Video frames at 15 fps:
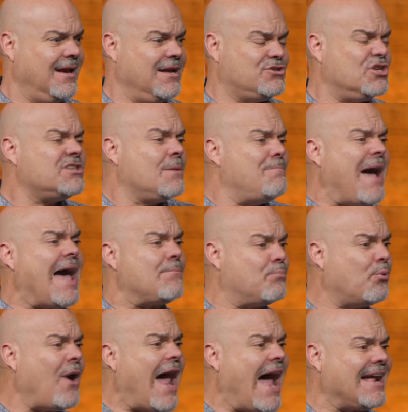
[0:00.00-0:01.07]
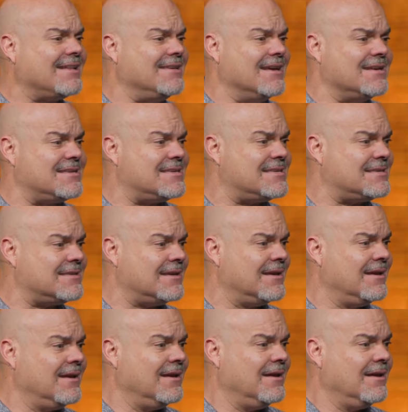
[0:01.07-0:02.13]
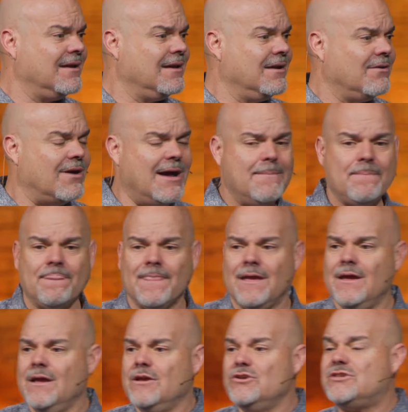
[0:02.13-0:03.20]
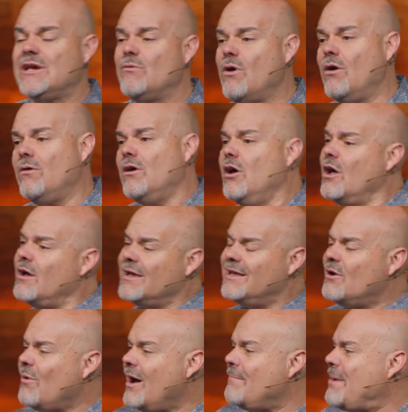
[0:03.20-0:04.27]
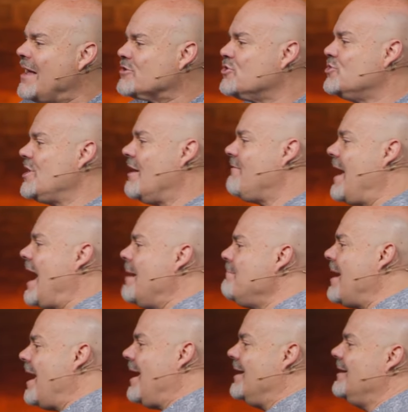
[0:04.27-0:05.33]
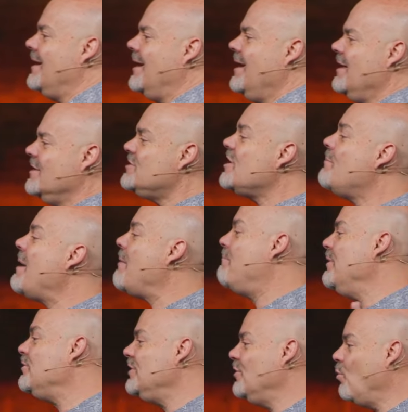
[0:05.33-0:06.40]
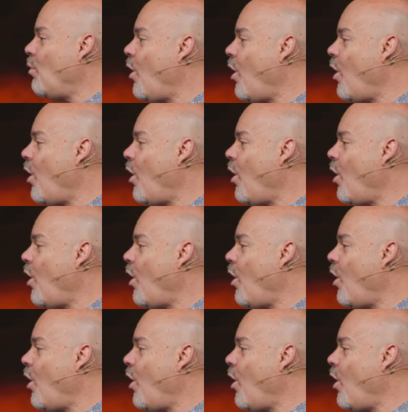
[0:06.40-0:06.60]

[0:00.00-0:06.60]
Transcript: It's just a bad practice, right? You say, well, you know what, Pastor Jeff, I'm, uh, this is not about building a